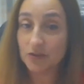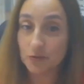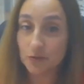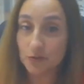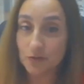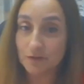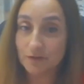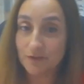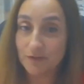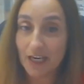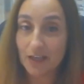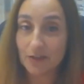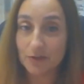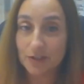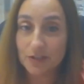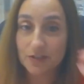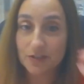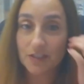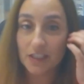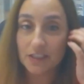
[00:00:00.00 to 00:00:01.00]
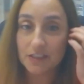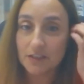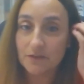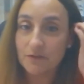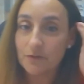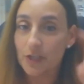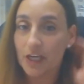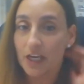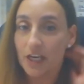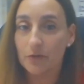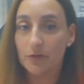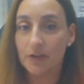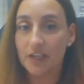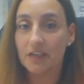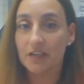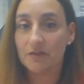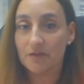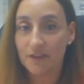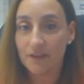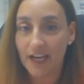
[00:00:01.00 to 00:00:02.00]
to virus, that if we are
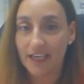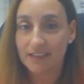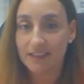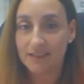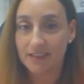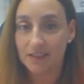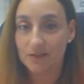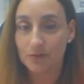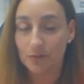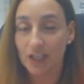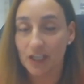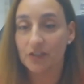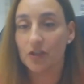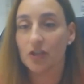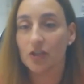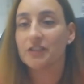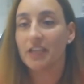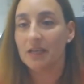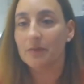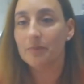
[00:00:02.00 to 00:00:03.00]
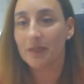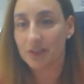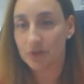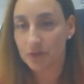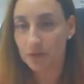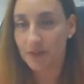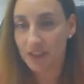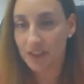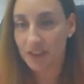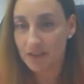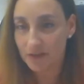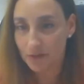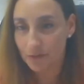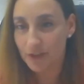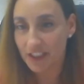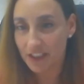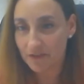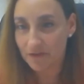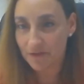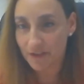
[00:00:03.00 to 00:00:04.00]
reinfected, we are not able to be
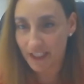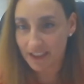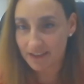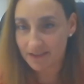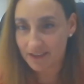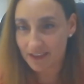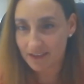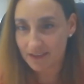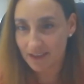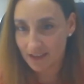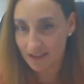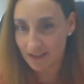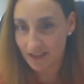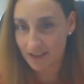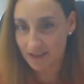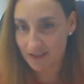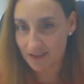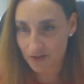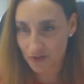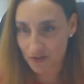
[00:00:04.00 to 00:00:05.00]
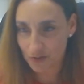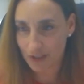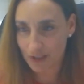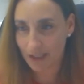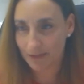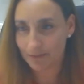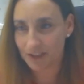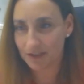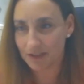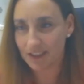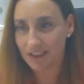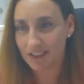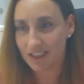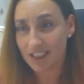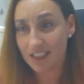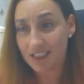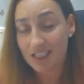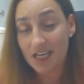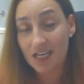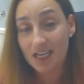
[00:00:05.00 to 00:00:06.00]
reinfected and succumb to the
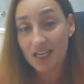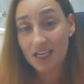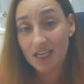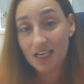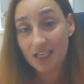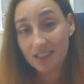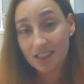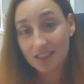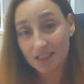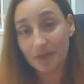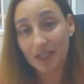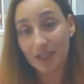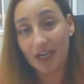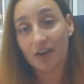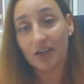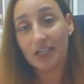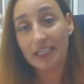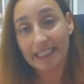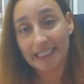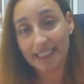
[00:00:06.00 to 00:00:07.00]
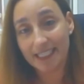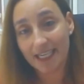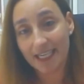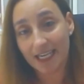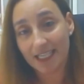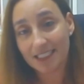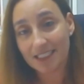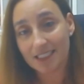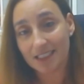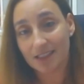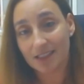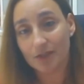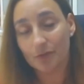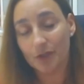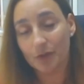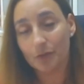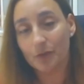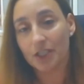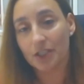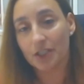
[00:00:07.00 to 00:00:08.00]
disease. Similarly, in cancer,
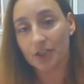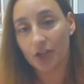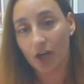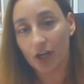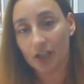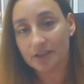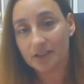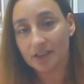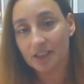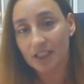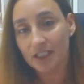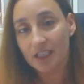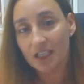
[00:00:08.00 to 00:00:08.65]
we will not